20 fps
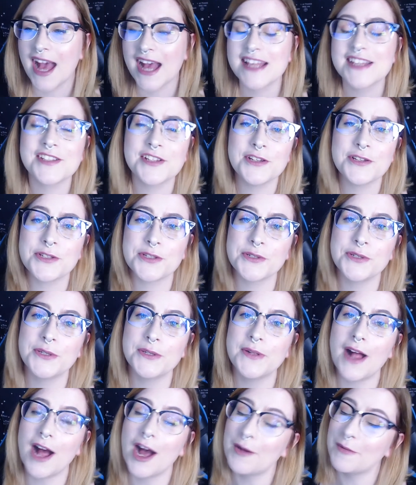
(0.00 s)
As
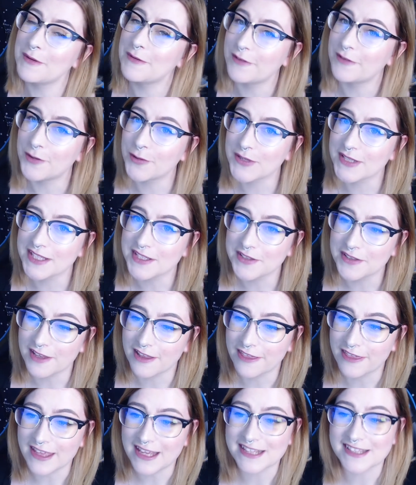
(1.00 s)
usual, I'll be focusing on
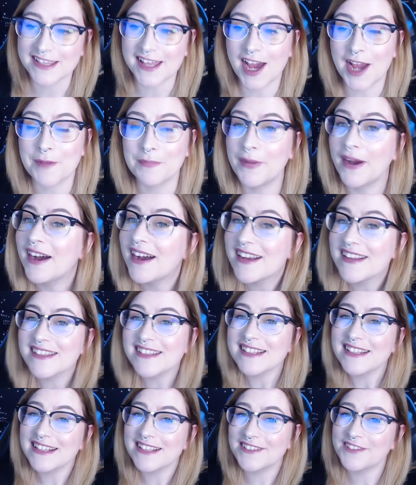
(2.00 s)
the things that I
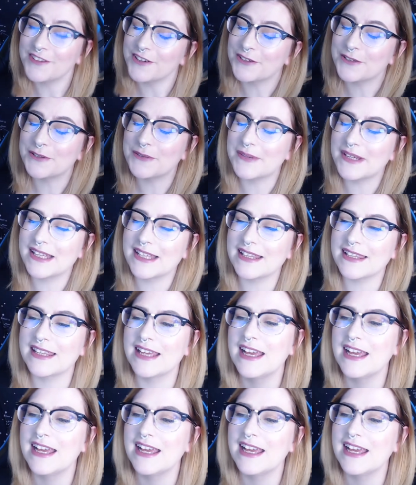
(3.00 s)
personally struggle with,